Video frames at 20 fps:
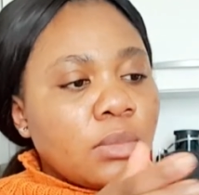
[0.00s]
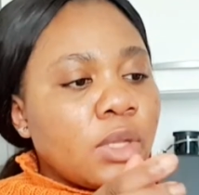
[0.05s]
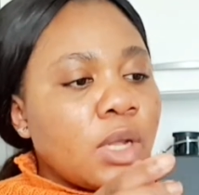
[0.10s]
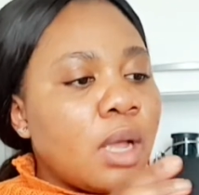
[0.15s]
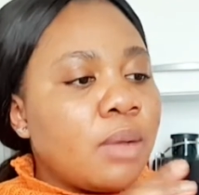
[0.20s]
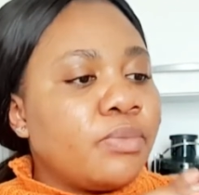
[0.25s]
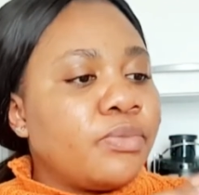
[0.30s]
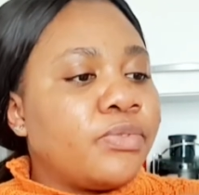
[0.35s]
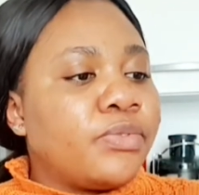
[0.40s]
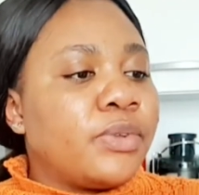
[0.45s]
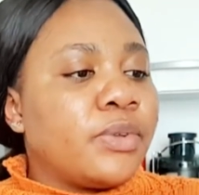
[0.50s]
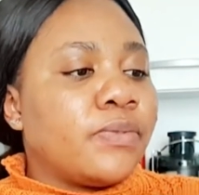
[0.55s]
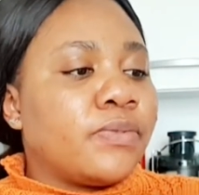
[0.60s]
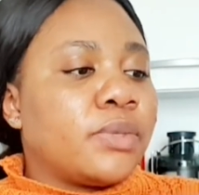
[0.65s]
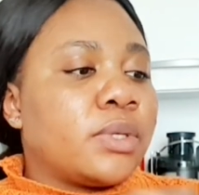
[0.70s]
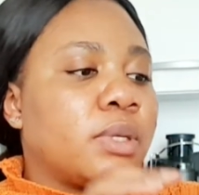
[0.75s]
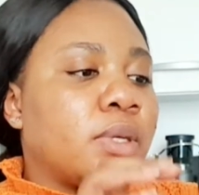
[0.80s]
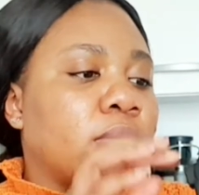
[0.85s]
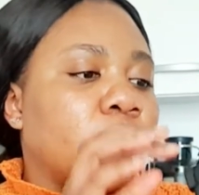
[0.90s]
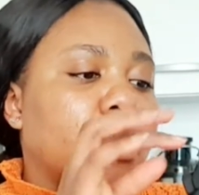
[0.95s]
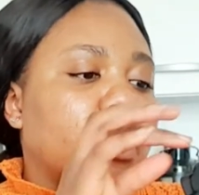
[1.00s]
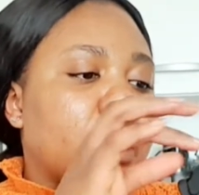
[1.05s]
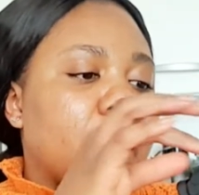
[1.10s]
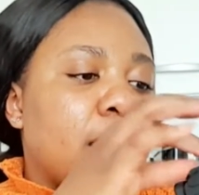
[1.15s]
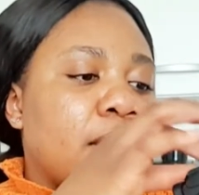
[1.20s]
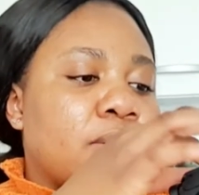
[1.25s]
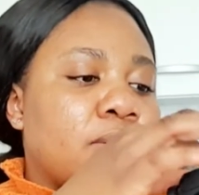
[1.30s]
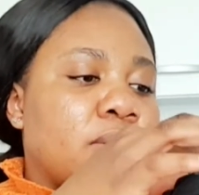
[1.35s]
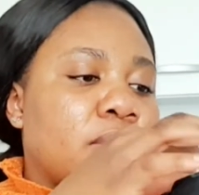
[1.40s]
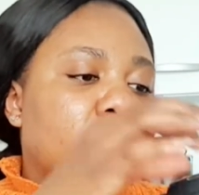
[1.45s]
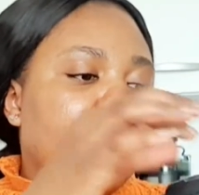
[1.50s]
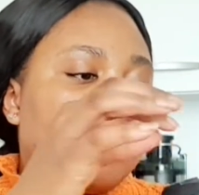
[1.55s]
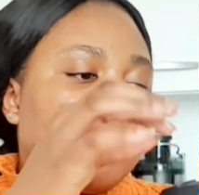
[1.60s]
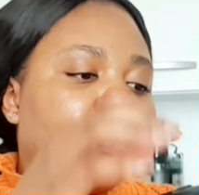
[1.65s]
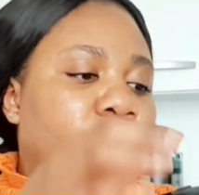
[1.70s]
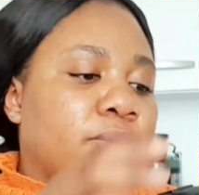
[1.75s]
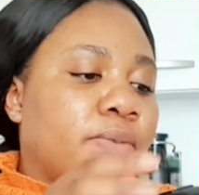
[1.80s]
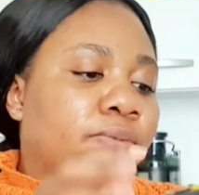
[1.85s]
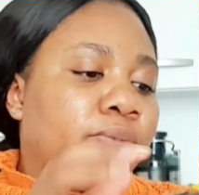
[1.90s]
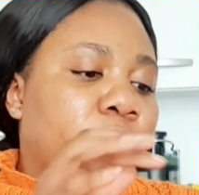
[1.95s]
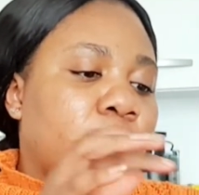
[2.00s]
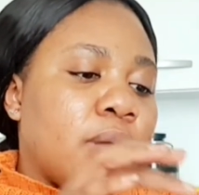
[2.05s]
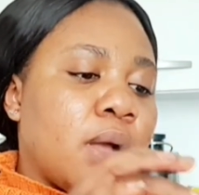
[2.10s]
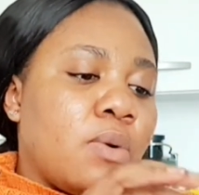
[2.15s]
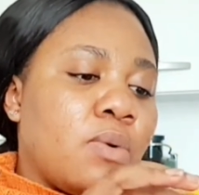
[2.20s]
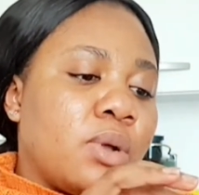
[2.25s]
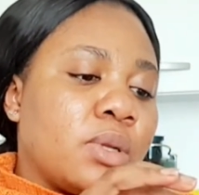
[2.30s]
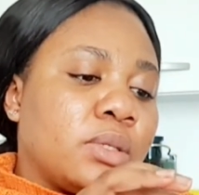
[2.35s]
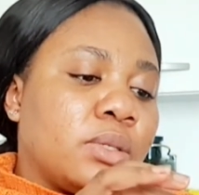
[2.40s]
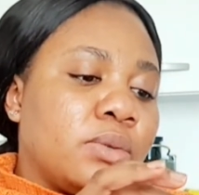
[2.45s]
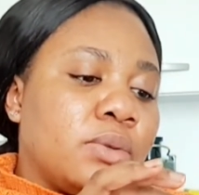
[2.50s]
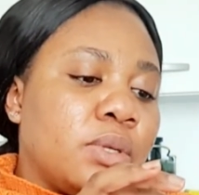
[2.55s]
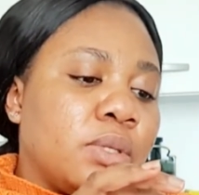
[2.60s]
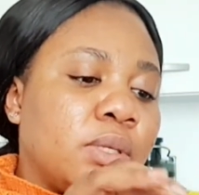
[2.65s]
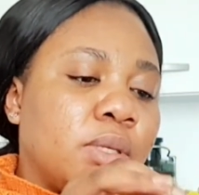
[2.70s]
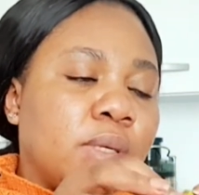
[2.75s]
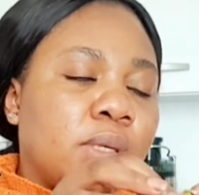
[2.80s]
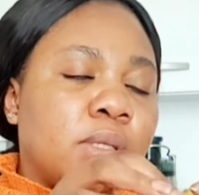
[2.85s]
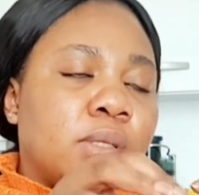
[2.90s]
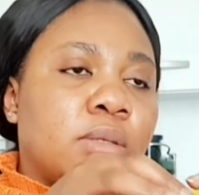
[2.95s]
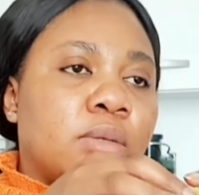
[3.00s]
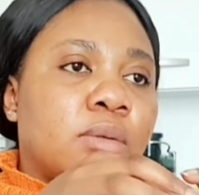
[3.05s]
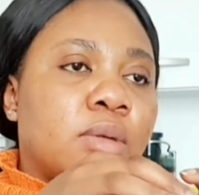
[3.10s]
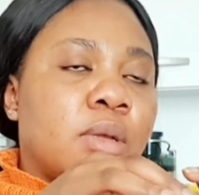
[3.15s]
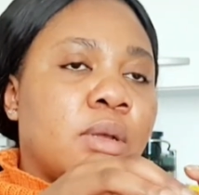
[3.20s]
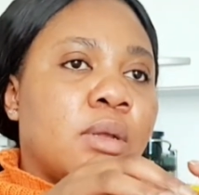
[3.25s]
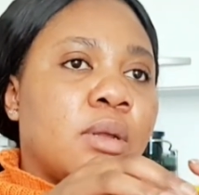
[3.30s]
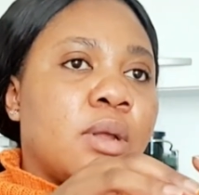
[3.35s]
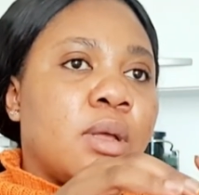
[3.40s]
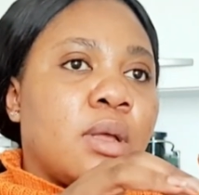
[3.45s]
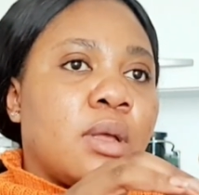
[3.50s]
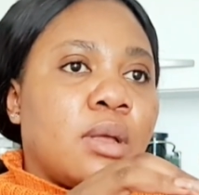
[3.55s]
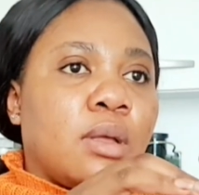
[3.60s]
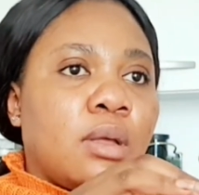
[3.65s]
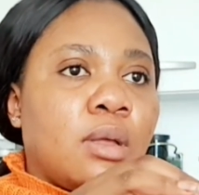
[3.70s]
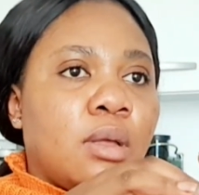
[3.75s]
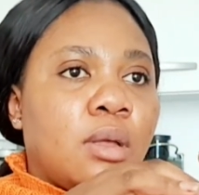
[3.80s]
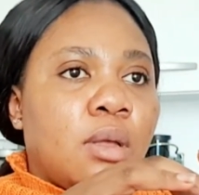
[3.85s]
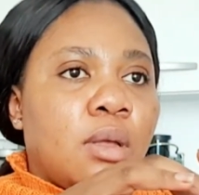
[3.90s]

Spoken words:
M50, Canon M50, I was using it in